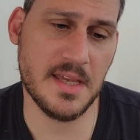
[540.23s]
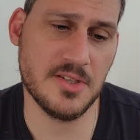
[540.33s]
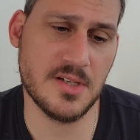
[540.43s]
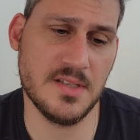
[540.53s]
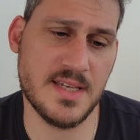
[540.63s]

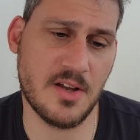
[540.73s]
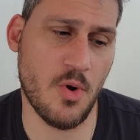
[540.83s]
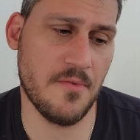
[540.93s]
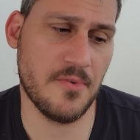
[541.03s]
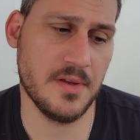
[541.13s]
into the tech
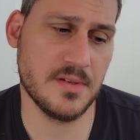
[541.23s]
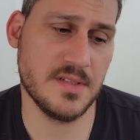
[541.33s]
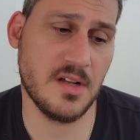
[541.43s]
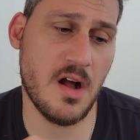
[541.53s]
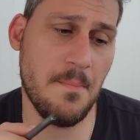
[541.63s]

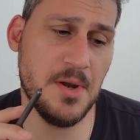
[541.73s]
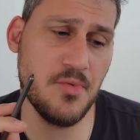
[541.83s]
offerings. The company